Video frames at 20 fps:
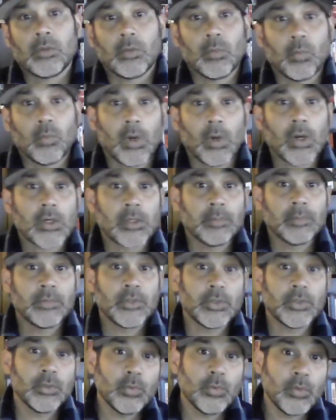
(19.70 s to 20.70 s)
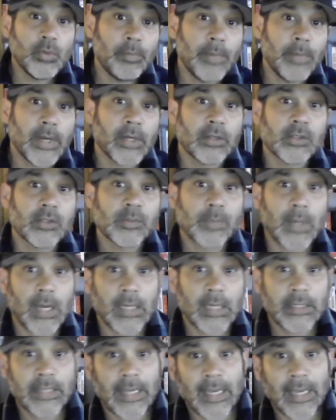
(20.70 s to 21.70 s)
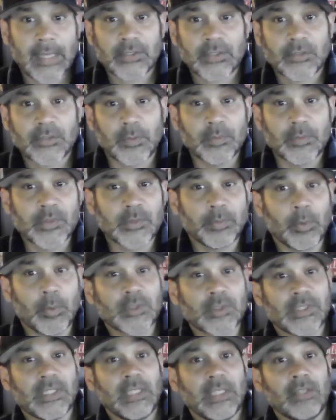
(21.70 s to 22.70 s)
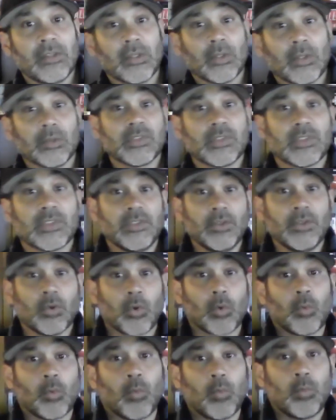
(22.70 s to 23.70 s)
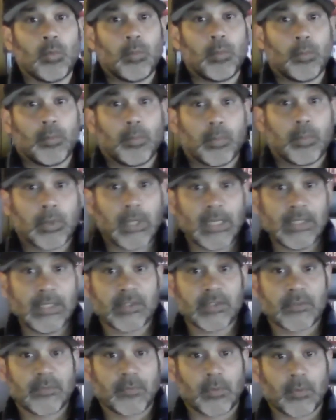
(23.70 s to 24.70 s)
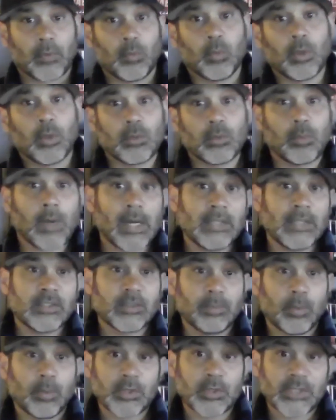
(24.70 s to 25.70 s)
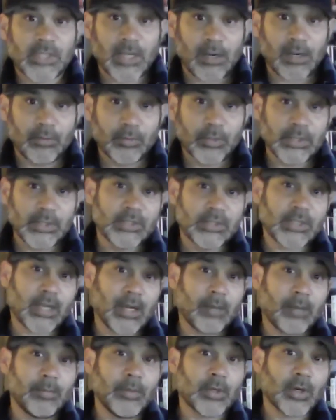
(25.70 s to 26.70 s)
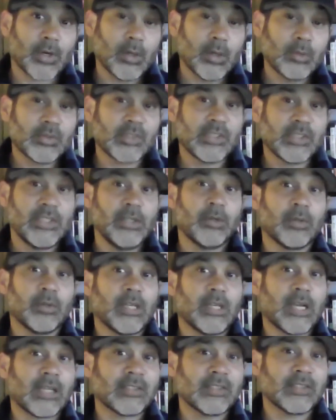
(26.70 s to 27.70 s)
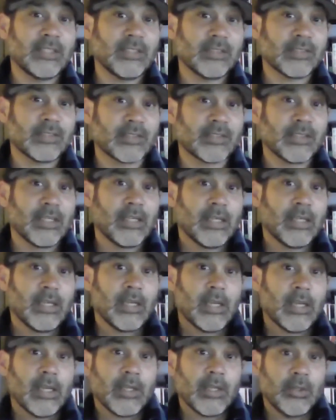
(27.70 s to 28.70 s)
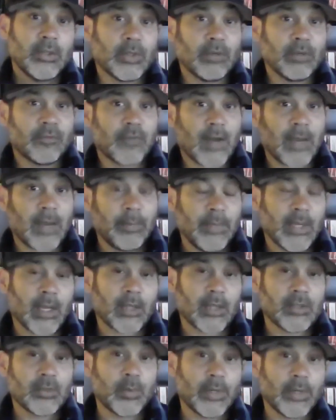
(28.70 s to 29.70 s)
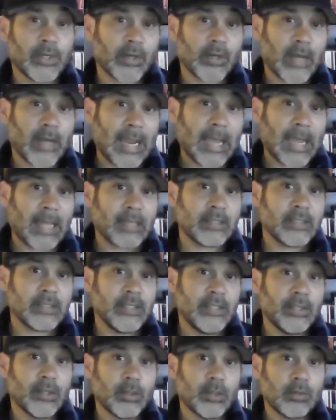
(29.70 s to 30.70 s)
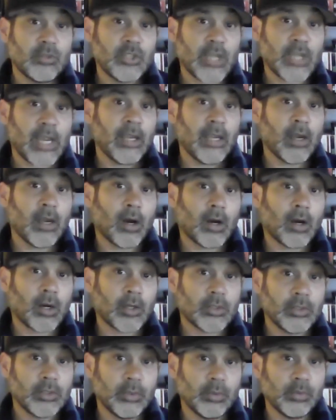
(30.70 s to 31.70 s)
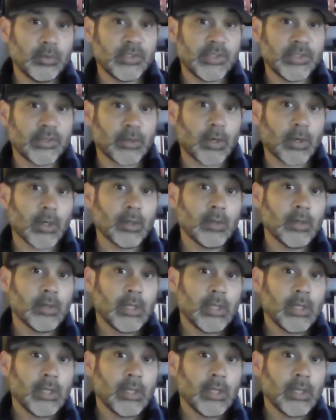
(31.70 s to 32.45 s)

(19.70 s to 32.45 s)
Welcome to the Mariners podcast from Sports Ethos, your place for worldwide sports coverage. I'm your host, Tino Ganasius. You can find me on Twitter at TinoJR20